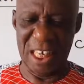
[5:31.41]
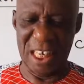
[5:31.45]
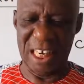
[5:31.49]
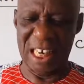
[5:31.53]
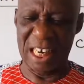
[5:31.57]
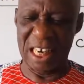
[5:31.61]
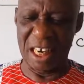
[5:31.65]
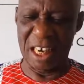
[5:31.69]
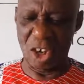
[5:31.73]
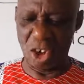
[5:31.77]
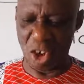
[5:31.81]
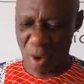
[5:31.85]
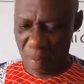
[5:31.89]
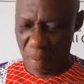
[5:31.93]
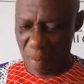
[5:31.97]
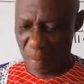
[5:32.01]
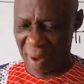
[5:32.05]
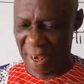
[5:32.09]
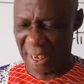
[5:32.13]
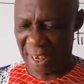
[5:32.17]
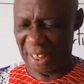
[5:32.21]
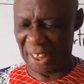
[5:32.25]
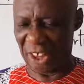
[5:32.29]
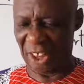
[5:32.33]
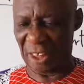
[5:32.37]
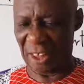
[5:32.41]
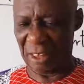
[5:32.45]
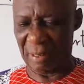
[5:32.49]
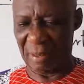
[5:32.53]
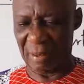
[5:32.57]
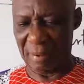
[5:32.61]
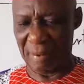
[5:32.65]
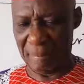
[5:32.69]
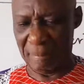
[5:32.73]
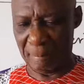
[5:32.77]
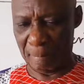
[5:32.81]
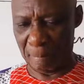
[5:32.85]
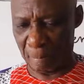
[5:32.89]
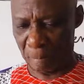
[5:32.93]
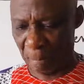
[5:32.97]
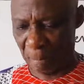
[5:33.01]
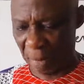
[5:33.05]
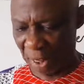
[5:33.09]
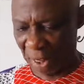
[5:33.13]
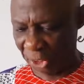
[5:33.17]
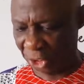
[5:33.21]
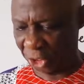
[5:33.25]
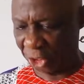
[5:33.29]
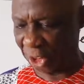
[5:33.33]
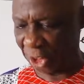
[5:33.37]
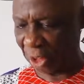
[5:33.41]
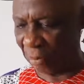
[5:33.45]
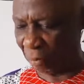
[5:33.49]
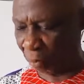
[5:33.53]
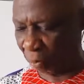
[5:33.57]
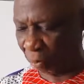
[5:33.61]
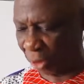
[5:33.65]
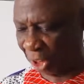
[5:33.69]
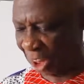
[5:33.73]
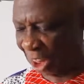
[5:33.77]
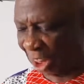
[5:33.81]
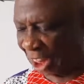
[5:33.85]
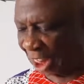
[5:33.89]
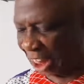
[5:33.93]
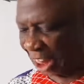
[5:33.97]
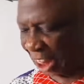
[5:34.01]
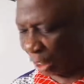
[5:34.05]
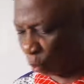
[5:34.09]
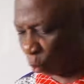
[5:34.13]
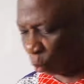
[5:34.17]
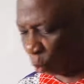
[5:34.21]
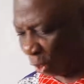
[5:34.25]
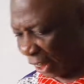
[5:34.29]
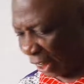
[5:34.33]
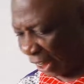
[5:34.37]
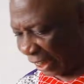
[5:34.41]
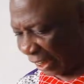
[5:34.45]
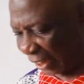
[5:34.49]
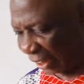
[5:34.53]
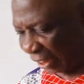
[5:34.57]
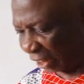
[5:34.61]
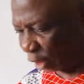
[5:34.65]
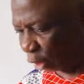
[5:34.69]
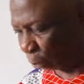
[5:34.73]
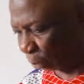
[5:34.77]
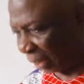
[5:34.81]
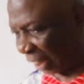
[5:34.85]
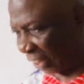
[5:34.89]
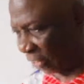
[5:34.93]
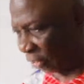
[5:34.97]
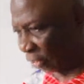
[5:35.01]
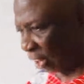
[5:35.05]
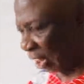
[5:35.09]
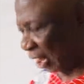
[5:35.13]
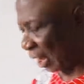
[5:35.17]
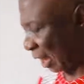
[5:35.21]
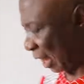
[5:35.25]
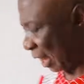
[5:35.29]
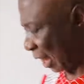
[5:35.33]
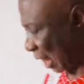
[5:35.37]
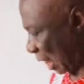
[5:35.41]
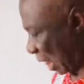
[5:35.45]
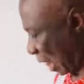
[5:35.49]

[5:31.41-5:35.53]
the numbers must be equally spaced